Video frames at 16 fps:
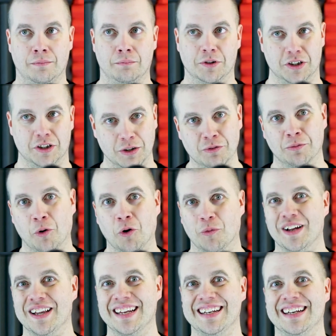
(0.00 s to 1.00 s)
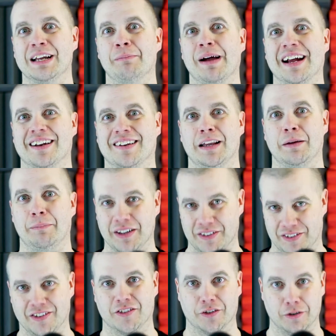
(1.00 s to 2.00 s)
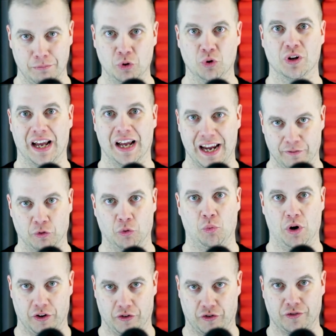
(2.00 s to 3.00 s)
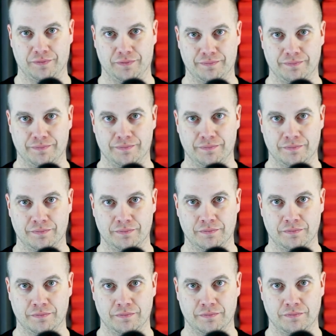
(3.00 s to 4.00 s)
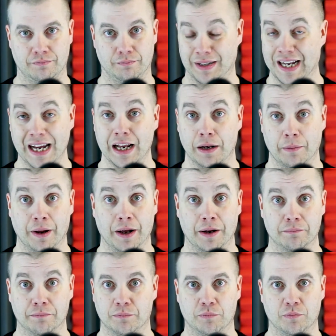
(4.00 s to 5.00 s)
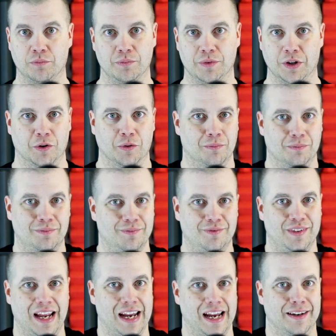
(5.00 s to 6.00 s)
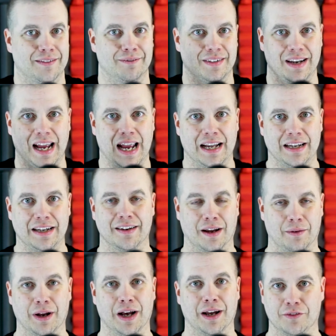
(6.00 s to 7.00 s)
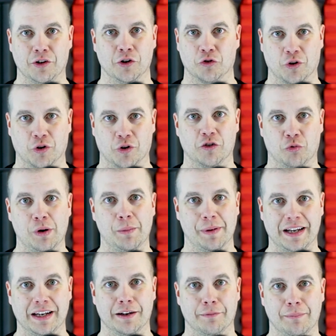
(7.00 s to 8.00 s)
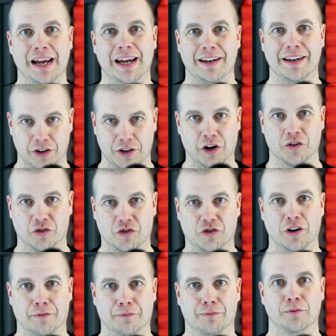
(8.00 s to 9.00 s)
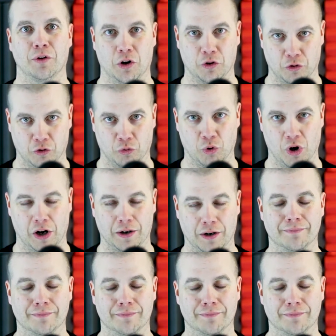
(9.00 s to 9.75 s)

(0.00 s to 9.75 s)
She was more willing to get back to the business than Moolah ever was again, I'm not, you know, taking any, I'm not, you know, trying to sweep any of Mae Young's stuff under the rug.